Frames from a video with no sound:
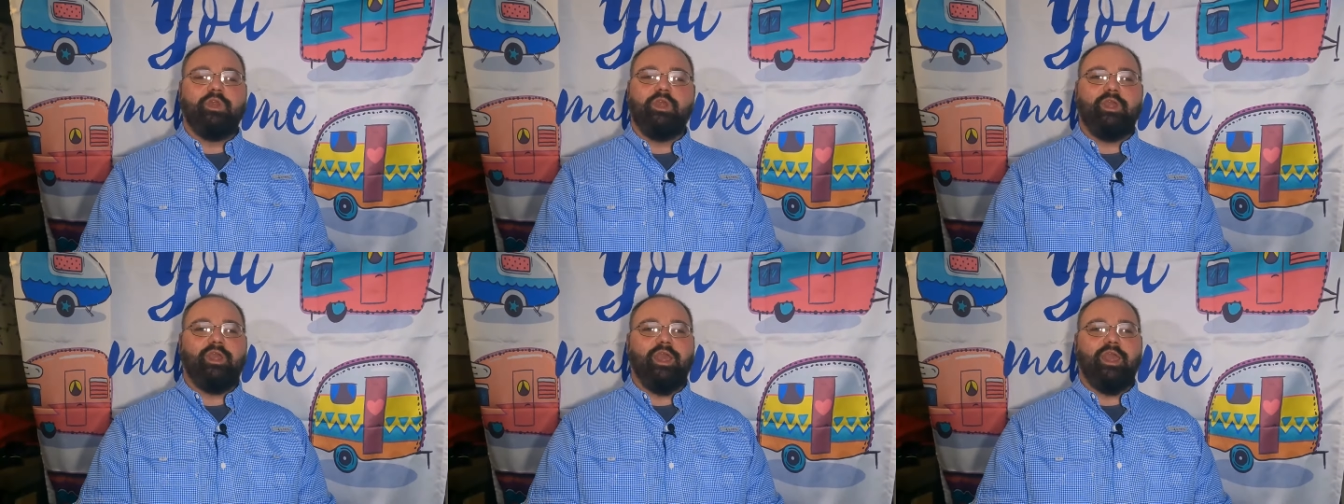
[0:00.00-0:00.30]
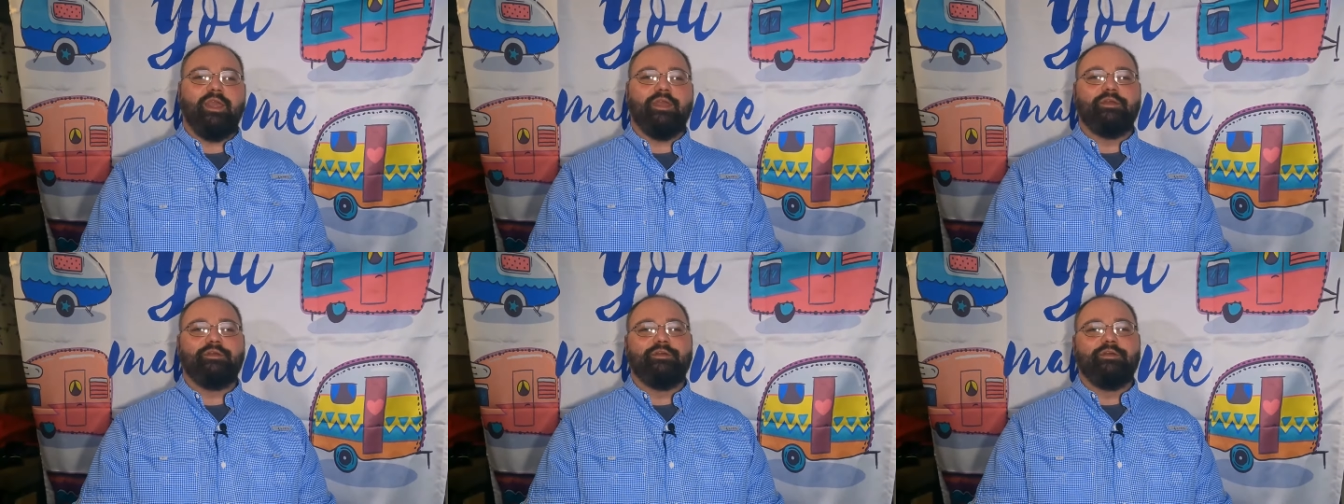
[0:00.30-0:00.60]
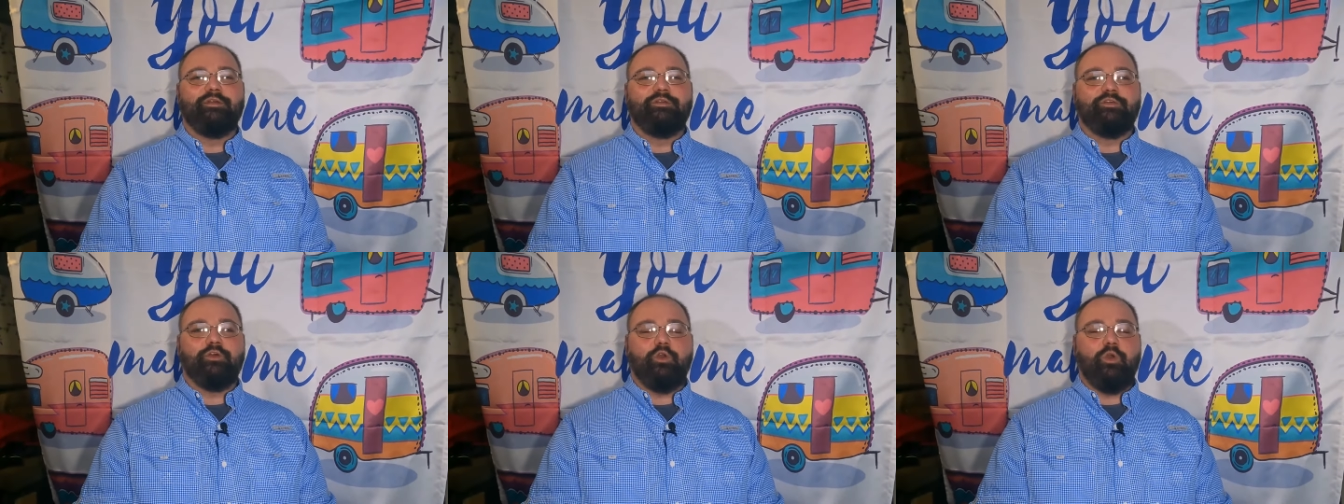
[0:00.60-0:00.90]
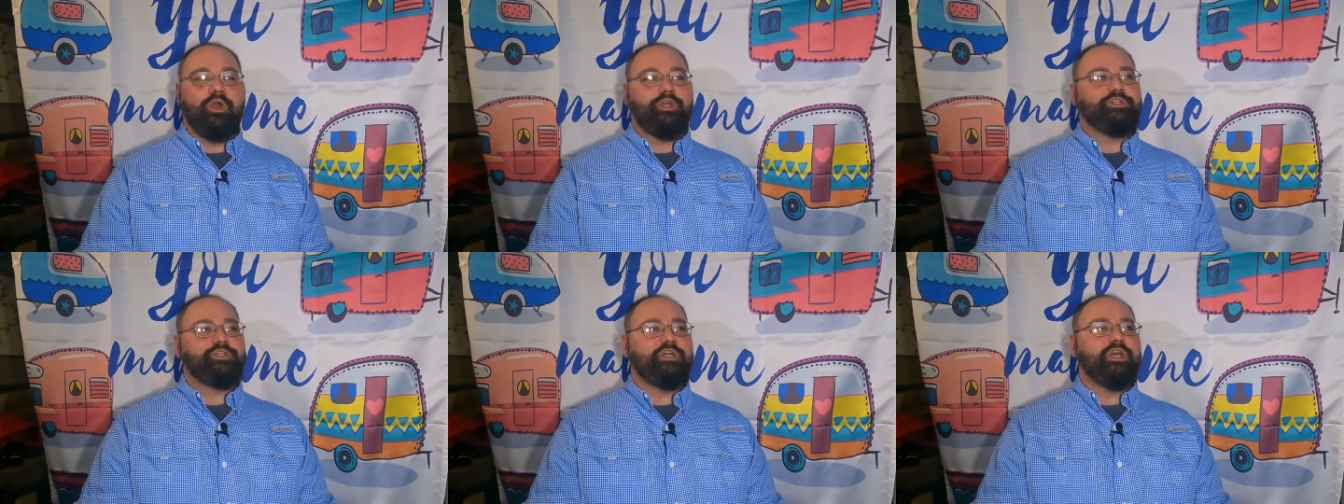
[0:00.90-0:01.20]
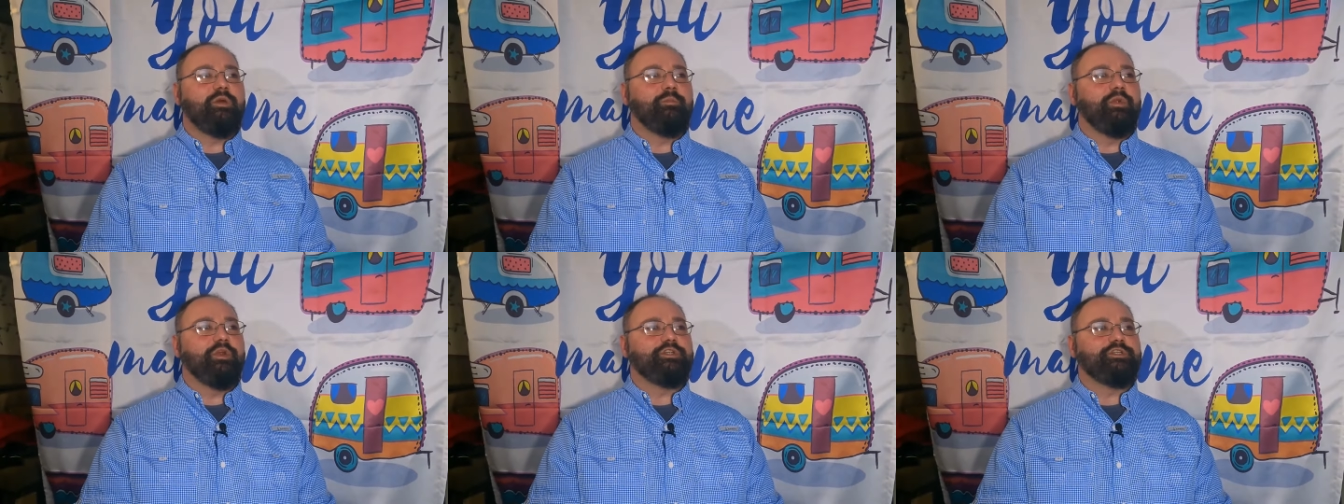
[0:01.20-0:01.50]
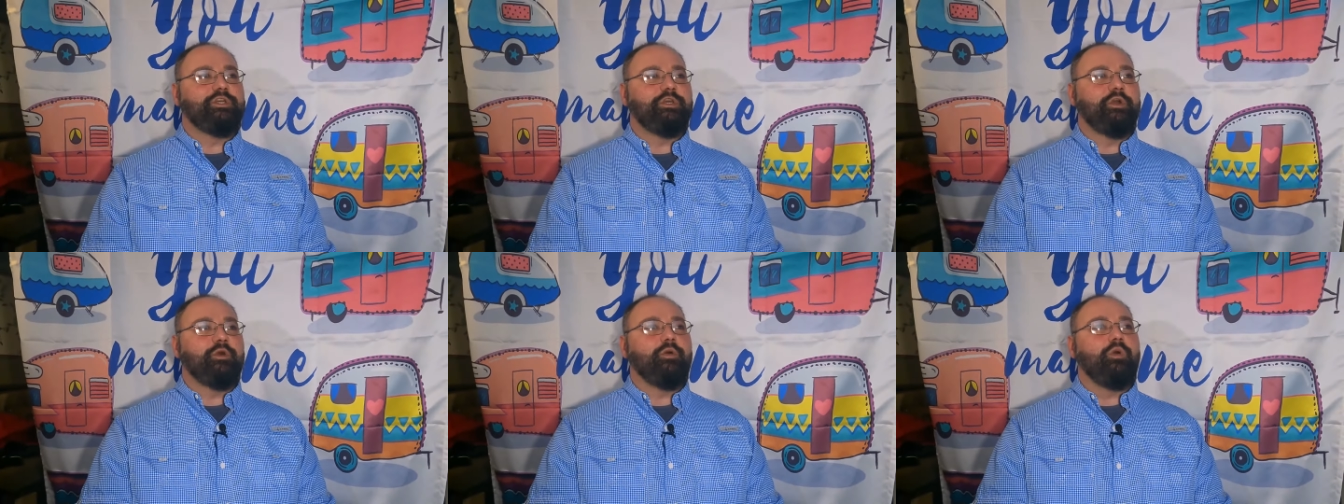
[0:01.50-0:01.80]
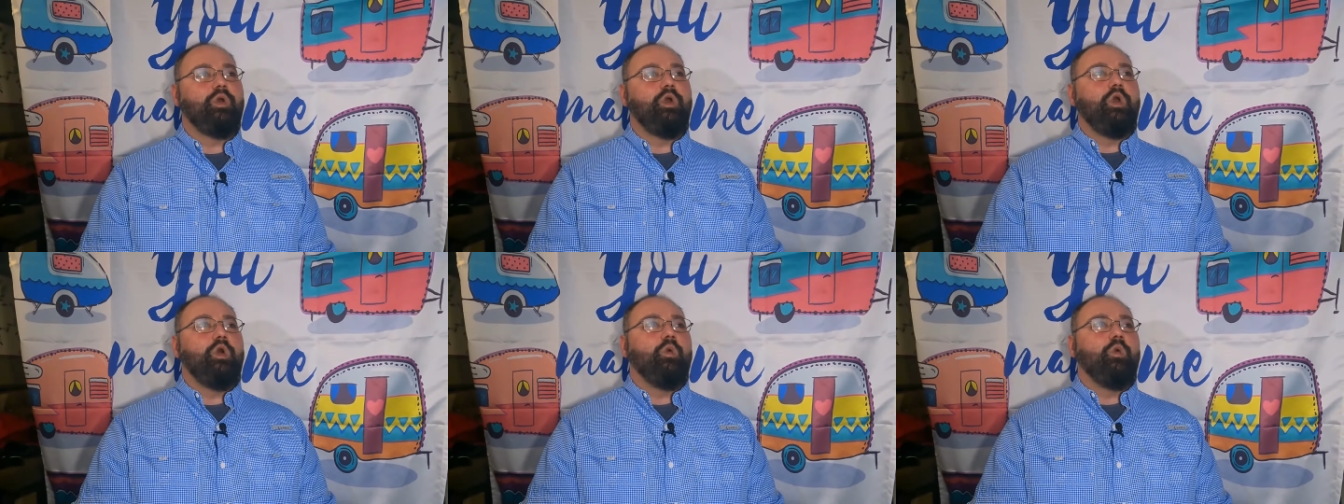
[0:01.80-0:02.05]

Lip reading: Okay, so question number 2.